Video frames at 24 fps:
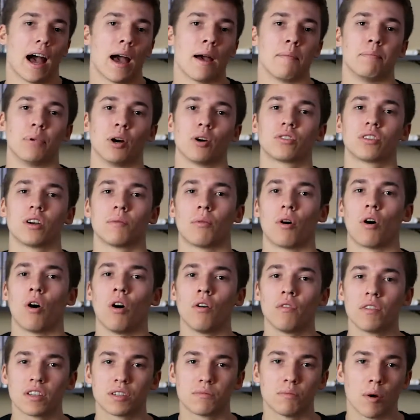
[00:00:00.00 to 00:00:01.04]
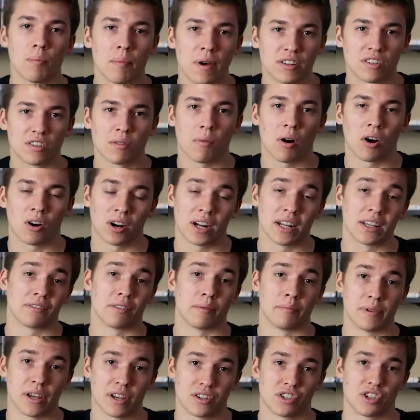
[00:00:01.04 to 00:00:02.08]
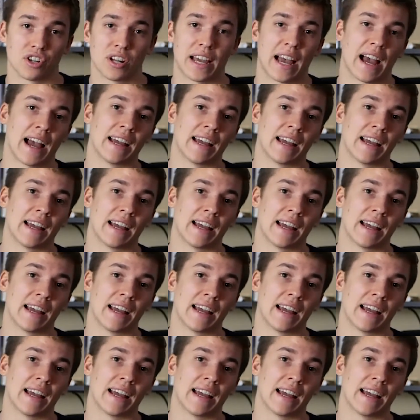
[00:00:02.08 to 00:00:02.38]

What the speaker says: I built up all this momentum already from yesterday.